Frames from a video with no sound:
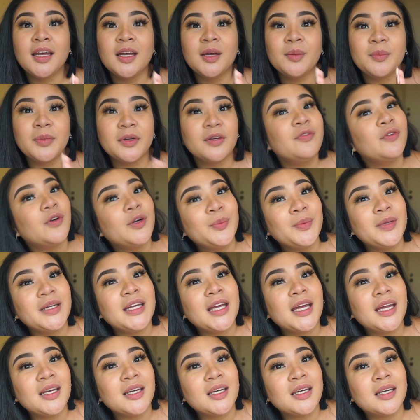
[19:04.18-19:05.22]
before we
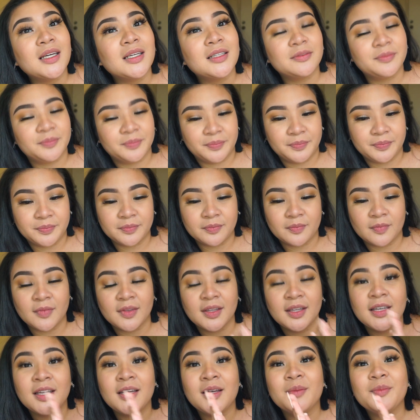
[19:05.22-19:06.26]
get,
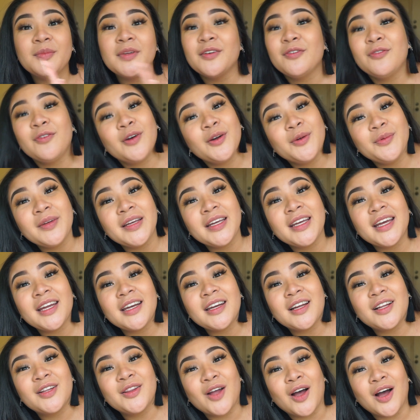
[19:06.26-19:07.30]
before we get
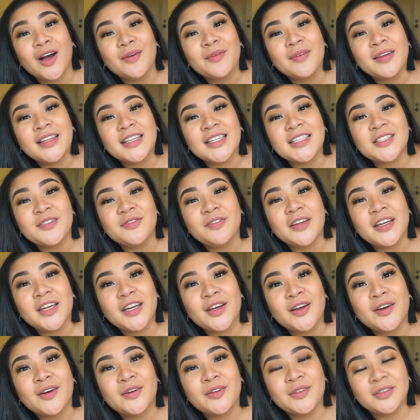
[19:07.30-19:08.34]
along with this
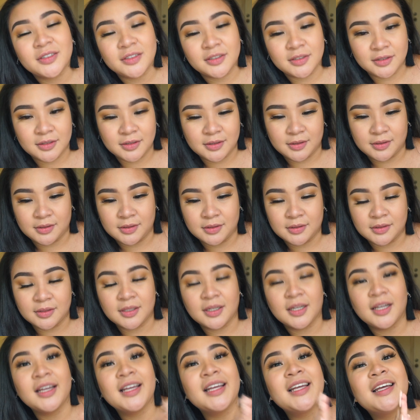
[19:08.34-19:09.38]
video,
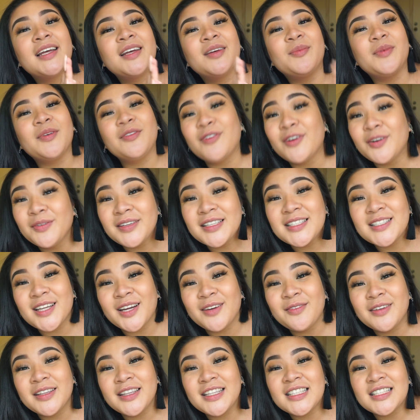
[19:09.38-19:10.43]
before we
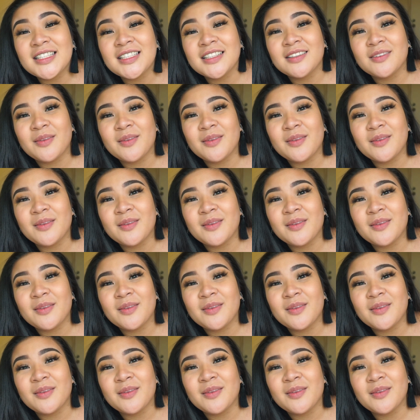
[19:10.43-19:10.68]
start with it,